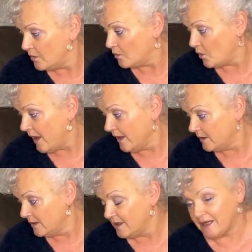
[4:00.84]
Right,
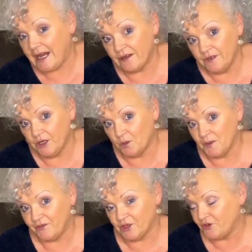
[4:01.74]
carrying on
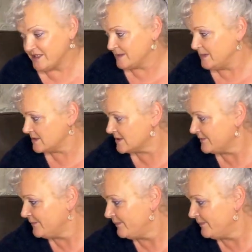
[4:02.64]
with the Christmas.